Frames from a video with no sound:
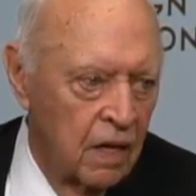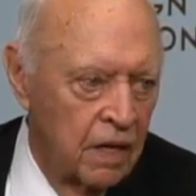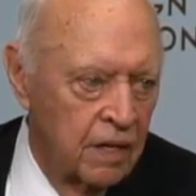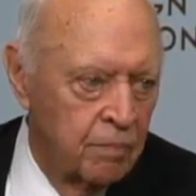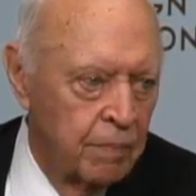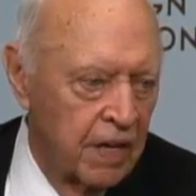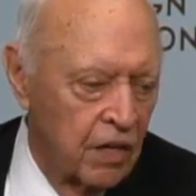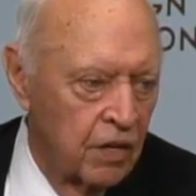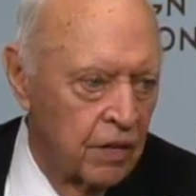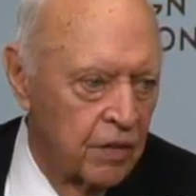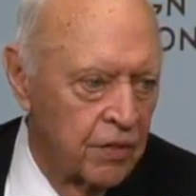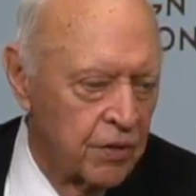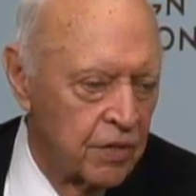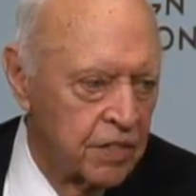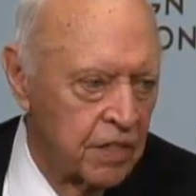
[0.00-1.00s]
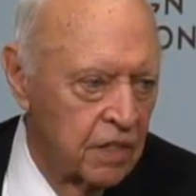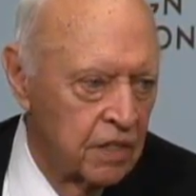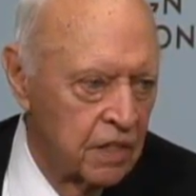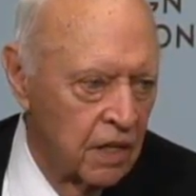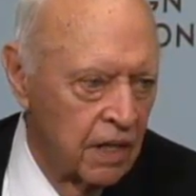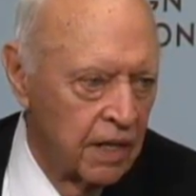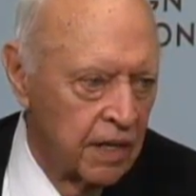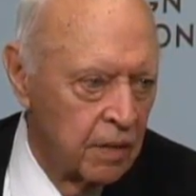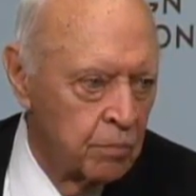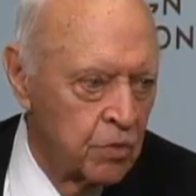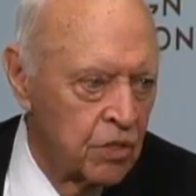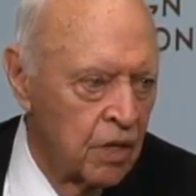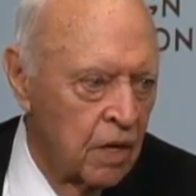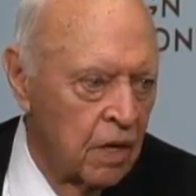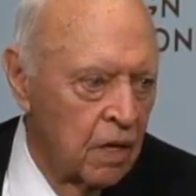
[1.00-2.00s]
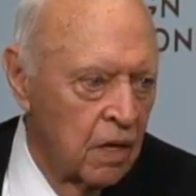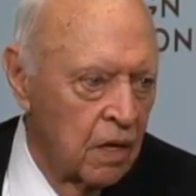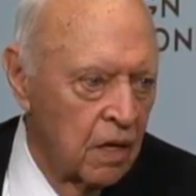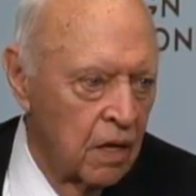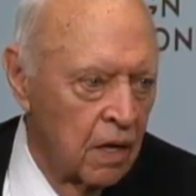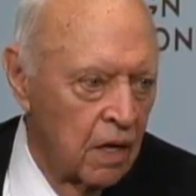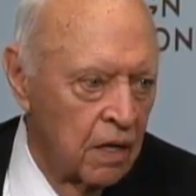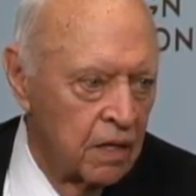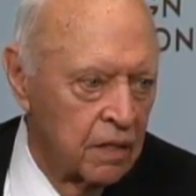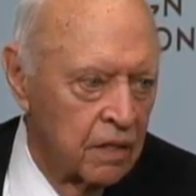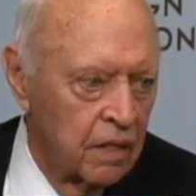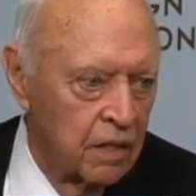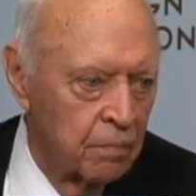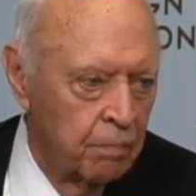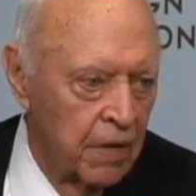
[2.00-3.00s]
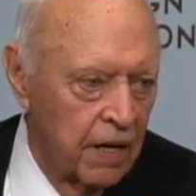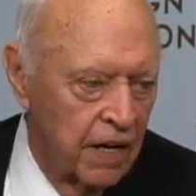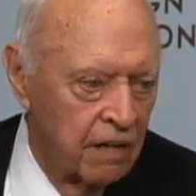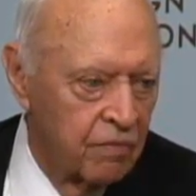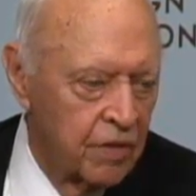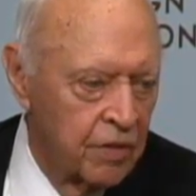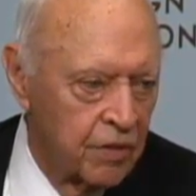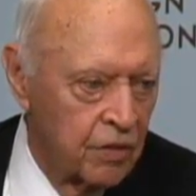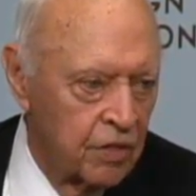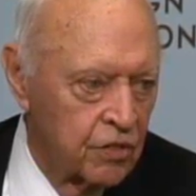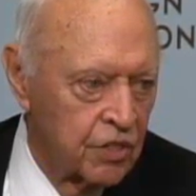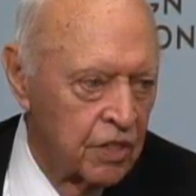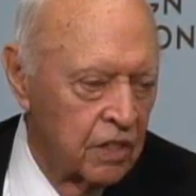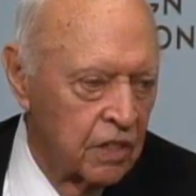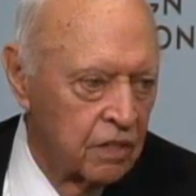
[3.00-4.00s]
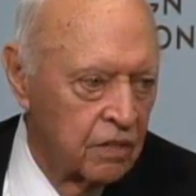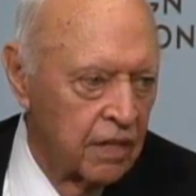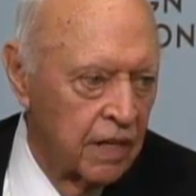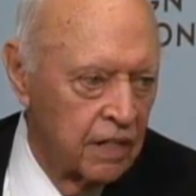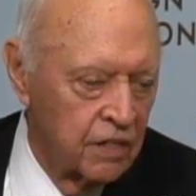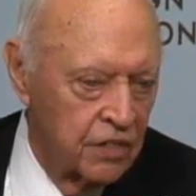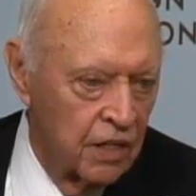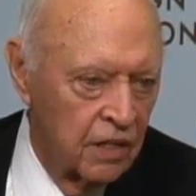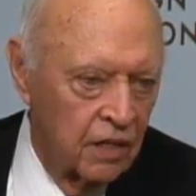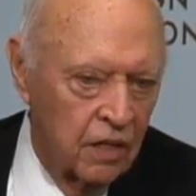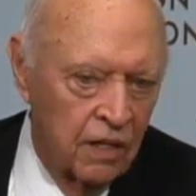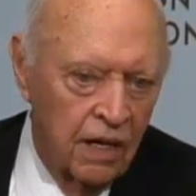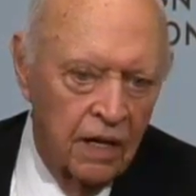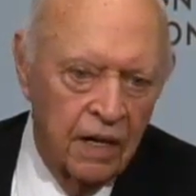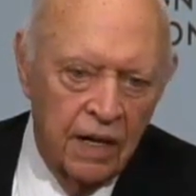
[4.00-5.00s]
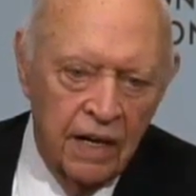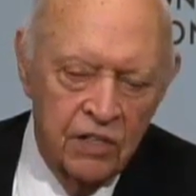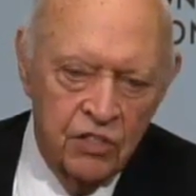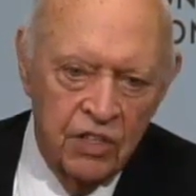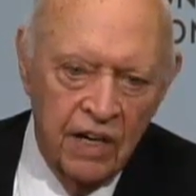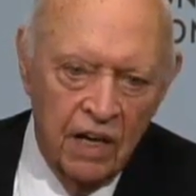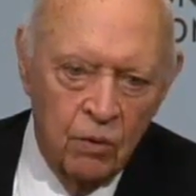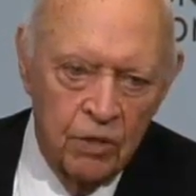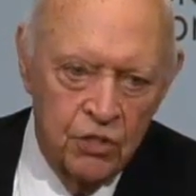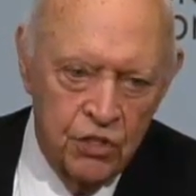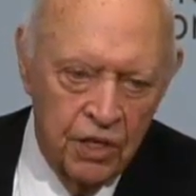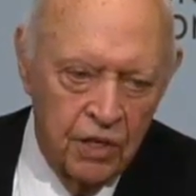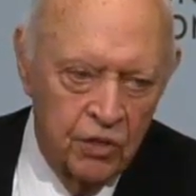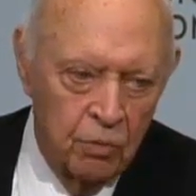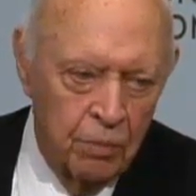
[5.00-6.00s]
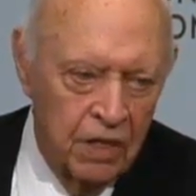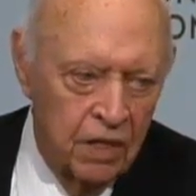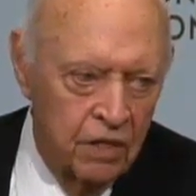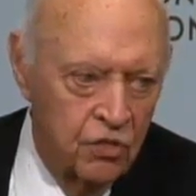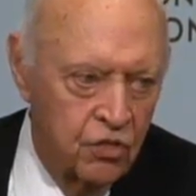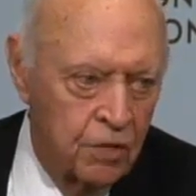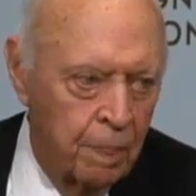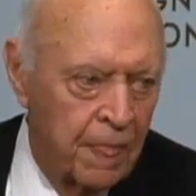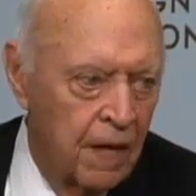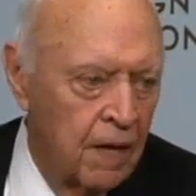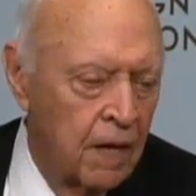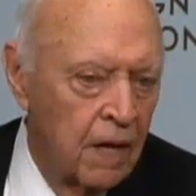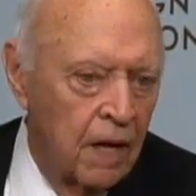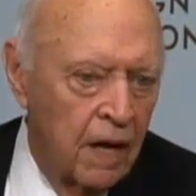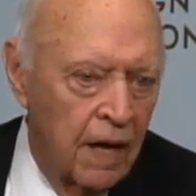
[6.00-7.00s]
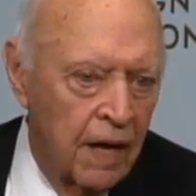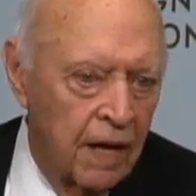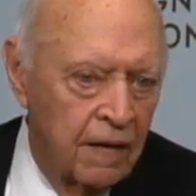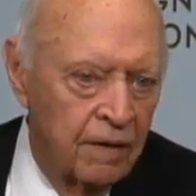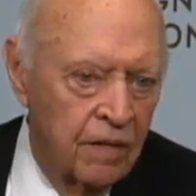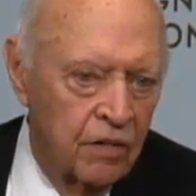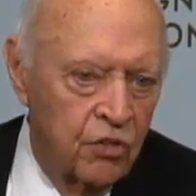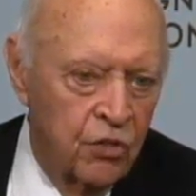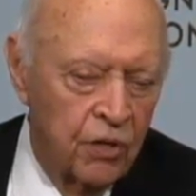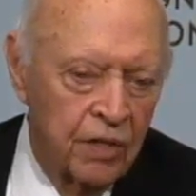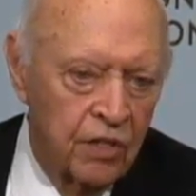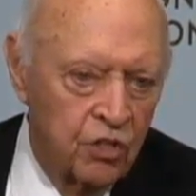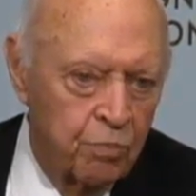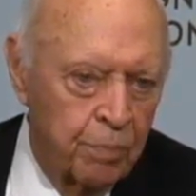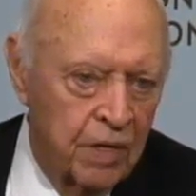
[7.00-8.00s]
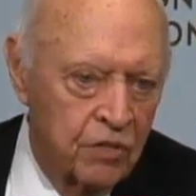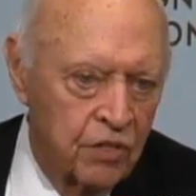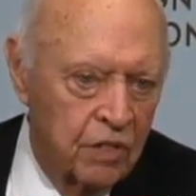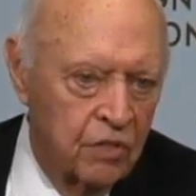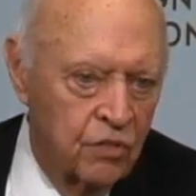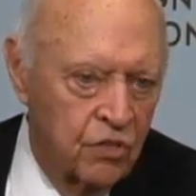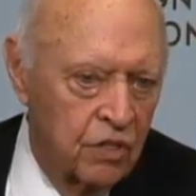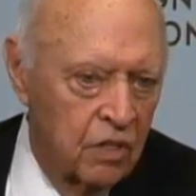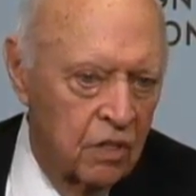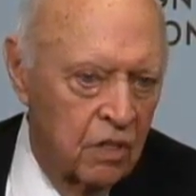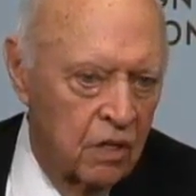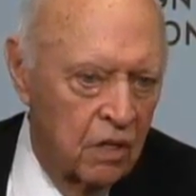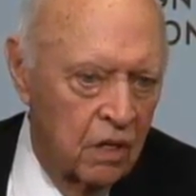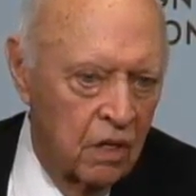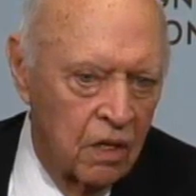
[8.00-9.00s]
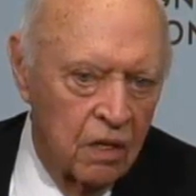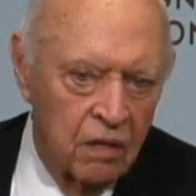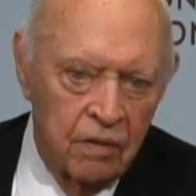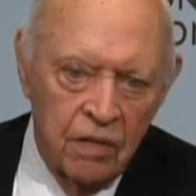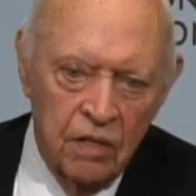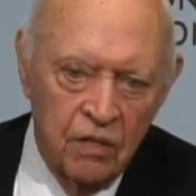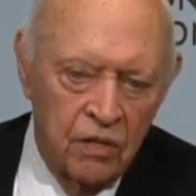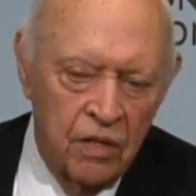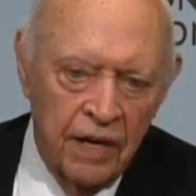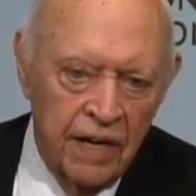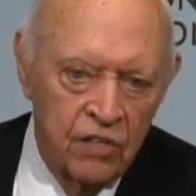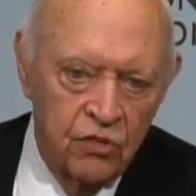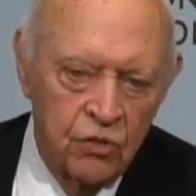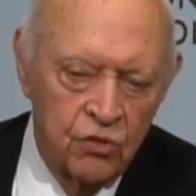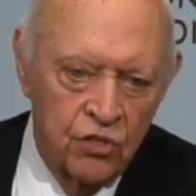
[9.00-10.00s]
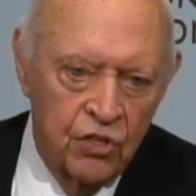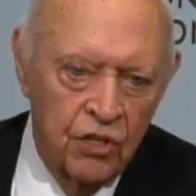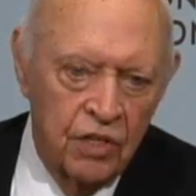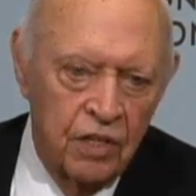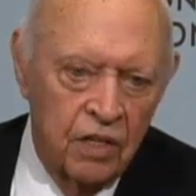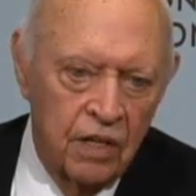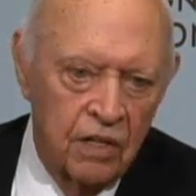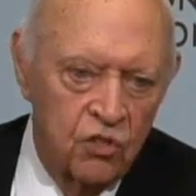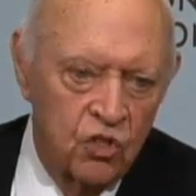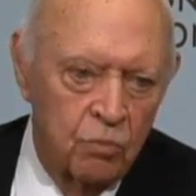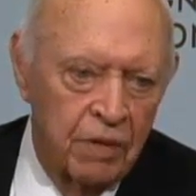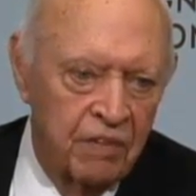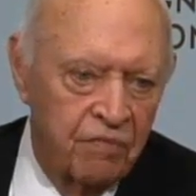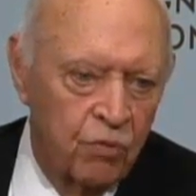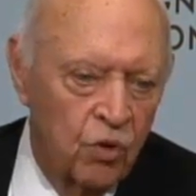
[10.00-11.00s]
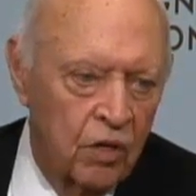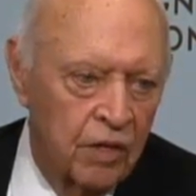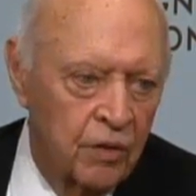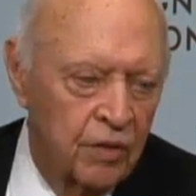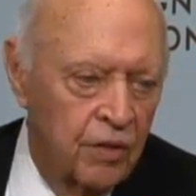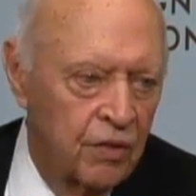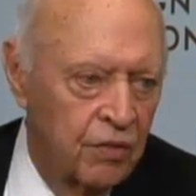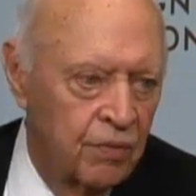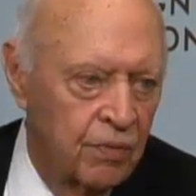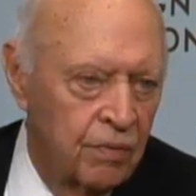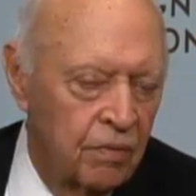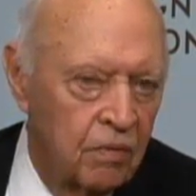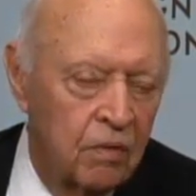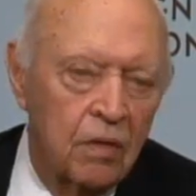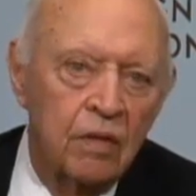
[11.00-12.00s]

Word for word: Uh, it met 113 times. Uh, it, it, met every Thursday at, at, 10 o'clock. Eisenhower chaired the meetings. And during his presidency, uh, it, the National Security Council met 400